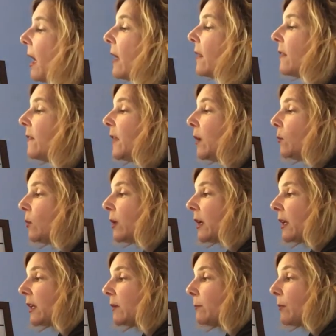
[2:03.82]
Then we're
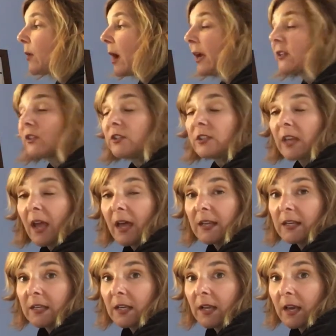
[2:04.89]
going to practice
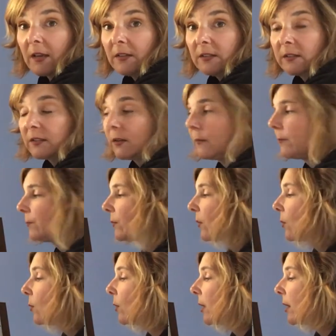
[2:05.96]
adding an S.
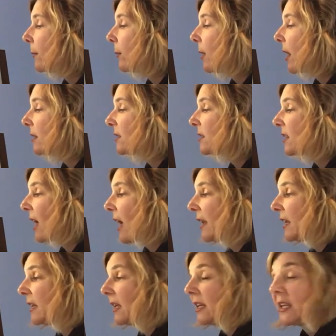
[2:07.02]
We're going to practice
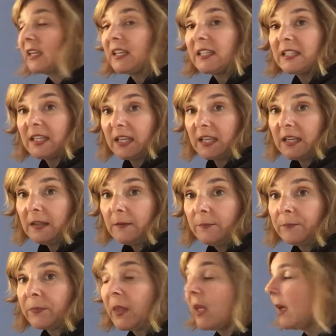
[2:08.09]
adding an ED.
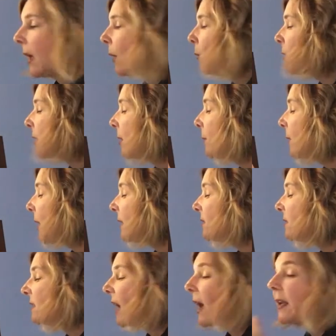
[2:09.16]
And we're going to practice
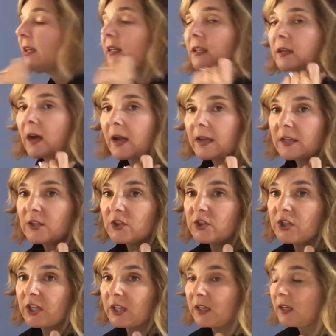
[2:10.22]
adding an
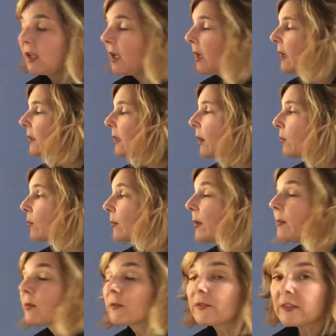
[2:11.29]
ING. Now
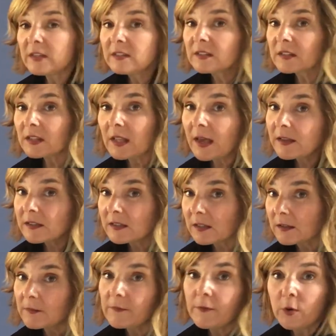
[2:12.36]
remember, this
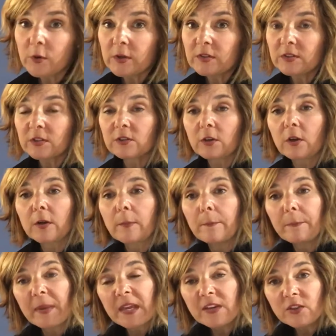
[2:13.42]
lesson focuses on a
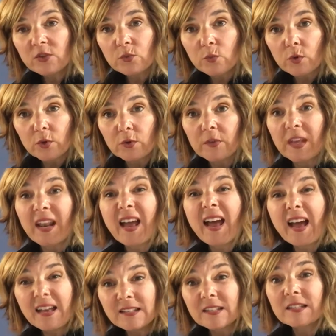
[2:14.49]
base word that
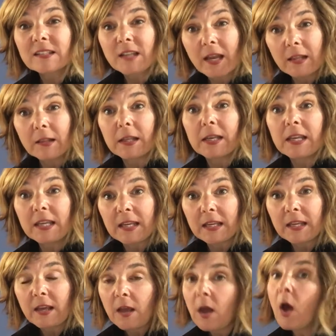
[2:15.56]
has a silent E.
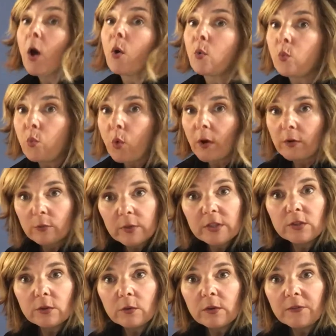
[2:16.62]
What do we
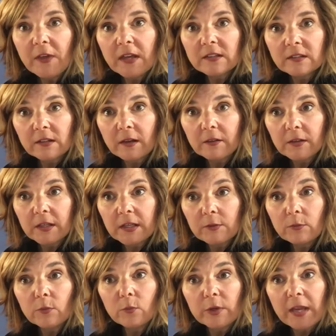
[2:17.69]
do with that silent E
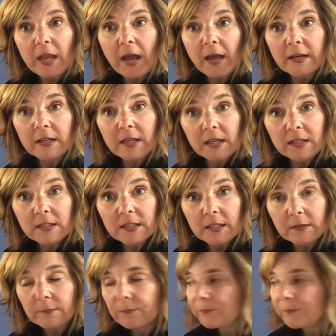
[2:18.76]
when we add an ending?